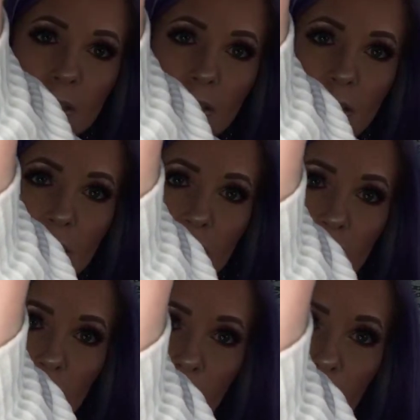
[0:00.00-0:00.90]
Do you see the
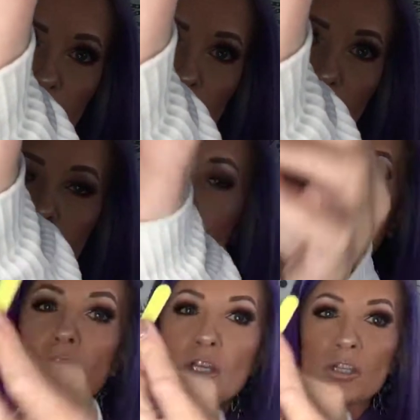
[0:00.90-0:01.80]
little extras?
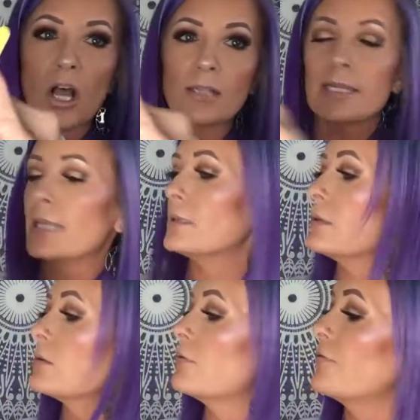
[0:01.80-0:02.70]
So I'll take the
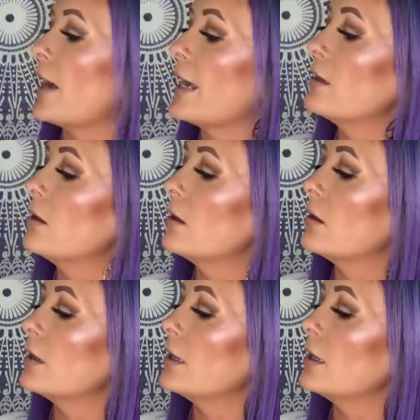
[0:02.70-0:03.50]
little file